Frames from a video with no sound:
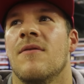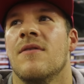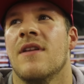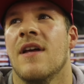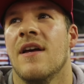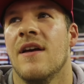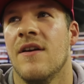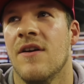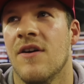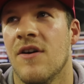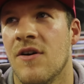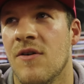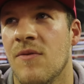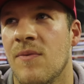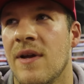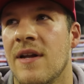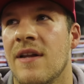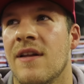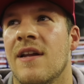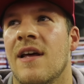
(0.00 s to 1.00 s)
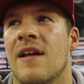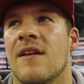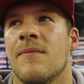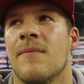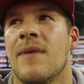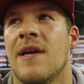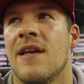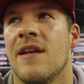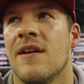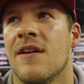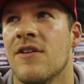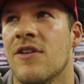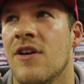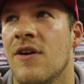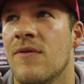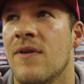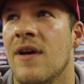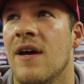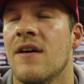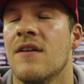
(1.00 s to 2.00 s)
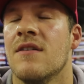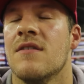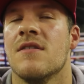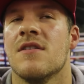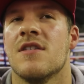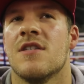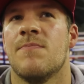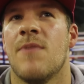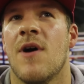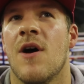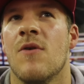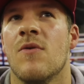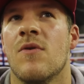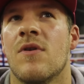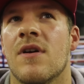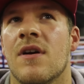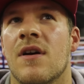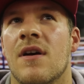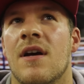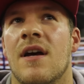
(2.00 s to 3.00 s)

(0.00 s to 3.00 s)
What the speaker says: They went and had a meeting, I know that, spoke,